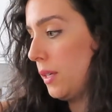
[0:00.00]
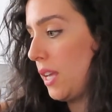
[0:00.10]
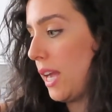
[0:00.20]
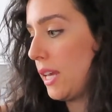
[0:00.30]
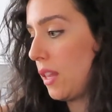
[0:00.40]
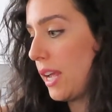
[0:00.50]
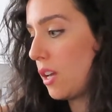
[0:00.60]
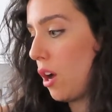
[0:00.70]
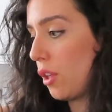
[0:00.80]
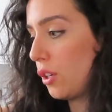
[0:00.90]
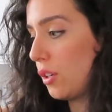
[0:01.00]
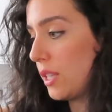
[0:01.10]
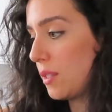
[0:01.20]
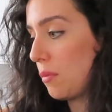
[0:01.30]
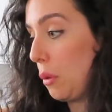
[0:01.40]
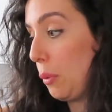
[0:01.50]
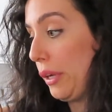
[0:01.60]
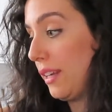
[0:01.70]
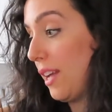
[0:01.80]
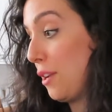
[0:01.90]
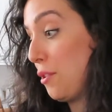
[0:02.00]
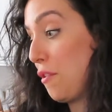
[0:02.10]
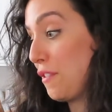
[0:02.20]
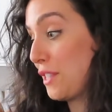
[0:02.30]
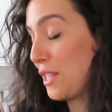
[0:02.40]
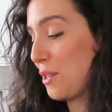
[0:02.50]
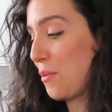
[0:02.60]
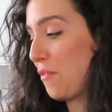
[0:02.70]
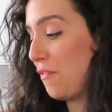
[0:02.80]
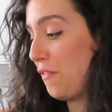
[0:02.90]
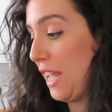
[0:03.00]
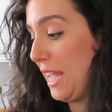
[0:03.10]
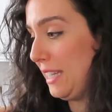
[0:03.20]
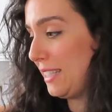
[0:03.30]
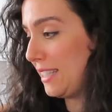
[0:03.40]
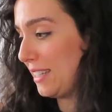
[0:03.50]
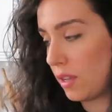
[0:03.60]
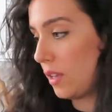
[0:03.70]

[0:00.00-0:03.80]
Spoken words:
And I like collard greens. Oh boy, I don't know if this is gonna fit.